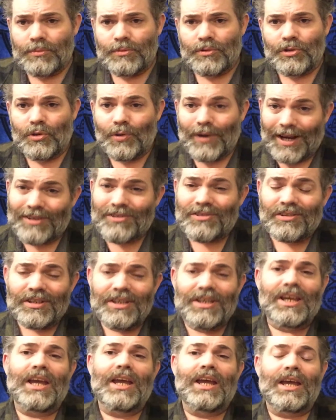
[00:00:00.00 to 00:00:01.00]
You actually
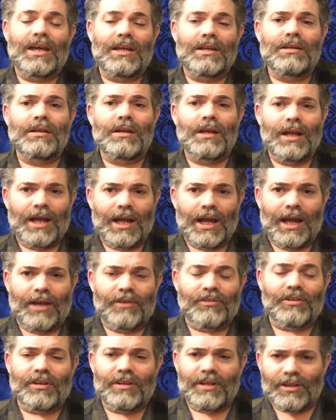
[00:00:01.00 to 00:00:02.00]
can
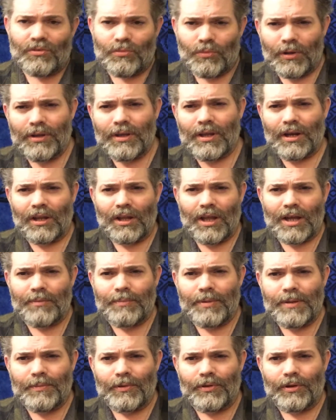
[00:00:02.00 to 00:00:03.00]
ask. And that's one that a lot of
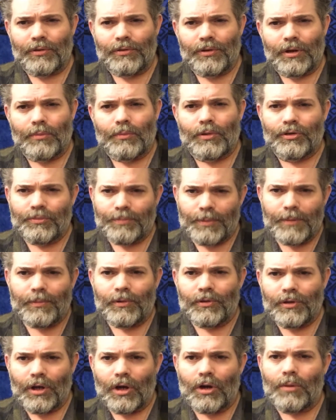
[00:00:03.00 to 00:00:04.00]
people don't know. Most
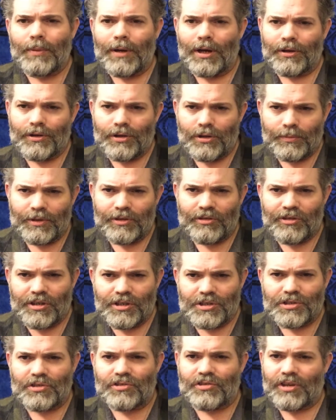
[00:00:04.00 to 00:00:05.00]
people know about human
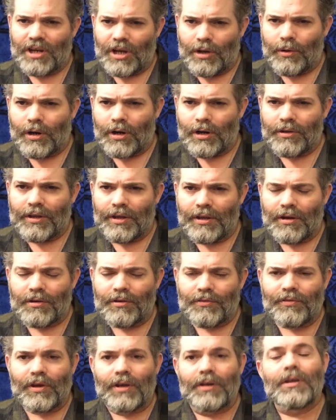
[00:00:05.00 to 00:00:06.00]
teachers and how hard they are
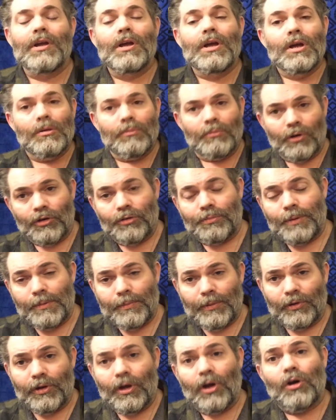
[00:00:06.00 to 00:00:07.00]
to find. Most
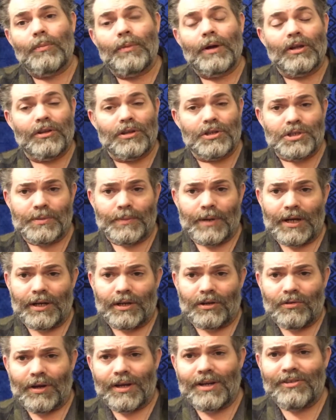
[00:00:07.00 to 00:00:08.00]
people know about the
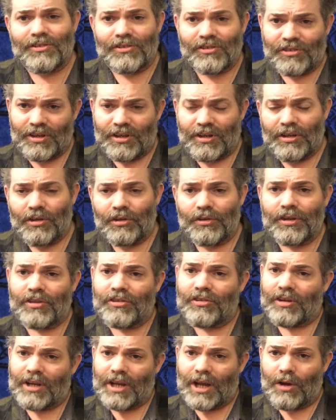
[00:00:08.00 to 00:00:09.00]
shamanic crisis and
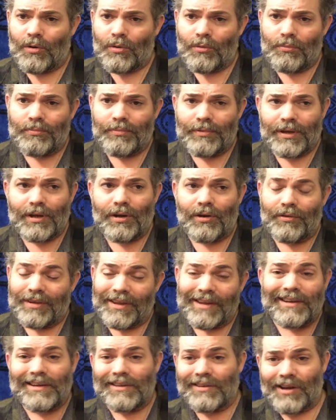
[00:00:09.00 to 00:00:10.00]
illness and how,
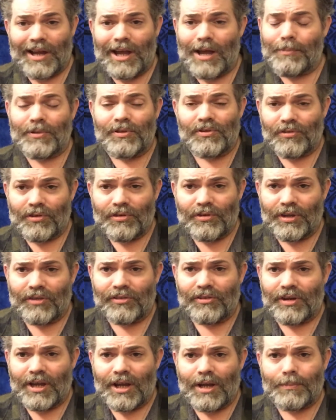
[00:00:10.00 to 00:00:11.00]
that either happens or it
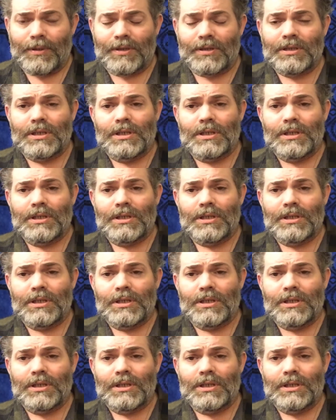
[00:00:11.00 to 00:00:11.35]
doesn't happen.